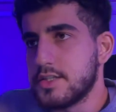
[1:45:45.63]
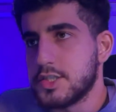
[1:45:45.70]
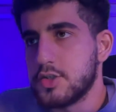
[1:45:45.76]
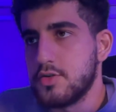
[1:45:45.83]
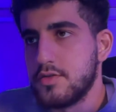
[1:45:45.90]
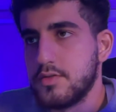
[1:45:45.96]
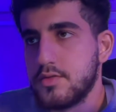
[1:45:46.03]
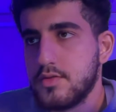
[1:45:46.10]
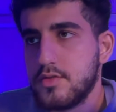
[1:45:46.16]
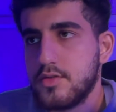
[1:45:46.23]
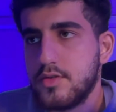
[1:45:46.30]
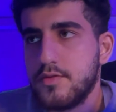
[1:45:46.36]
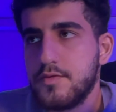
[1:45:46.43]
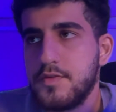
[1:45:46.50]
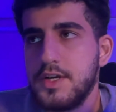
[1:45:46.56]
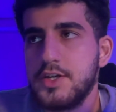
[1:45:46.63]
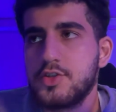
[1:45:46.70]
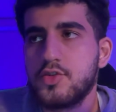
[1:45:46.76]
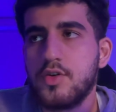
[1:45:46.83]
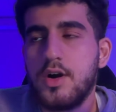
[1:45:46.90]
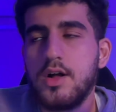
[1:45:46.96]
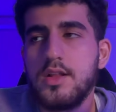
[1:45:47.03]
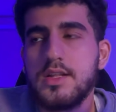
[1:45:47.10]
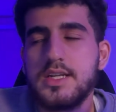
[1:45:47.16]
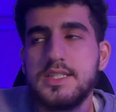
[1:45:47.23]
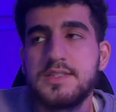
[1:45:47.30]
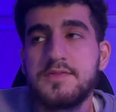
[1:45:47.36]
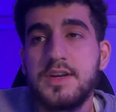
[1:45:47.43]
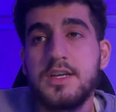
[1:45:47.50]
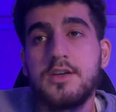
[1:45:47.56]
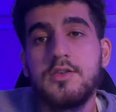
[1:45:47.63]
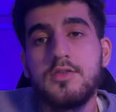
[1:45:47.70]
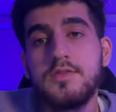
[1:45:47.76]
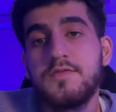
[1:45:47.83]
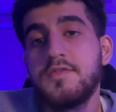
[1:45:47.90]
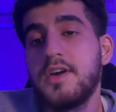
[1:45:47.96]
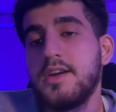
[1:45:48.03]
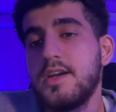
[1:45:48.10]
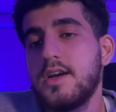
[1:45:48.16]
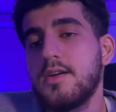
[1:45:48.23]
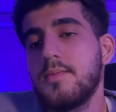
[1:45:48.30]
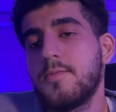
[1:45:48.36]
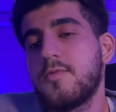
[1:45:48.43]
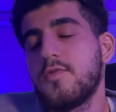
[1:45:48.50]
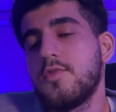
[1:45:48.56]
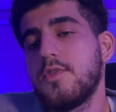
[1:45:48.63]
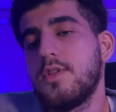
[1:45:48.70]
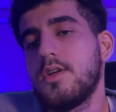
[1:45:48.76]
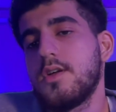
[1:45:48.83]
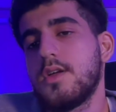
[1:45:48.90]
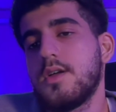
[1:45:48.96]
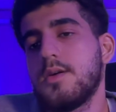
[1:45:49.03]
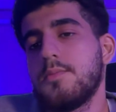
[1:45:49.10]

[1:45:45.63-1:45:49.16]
So virtual is very good, very helpful,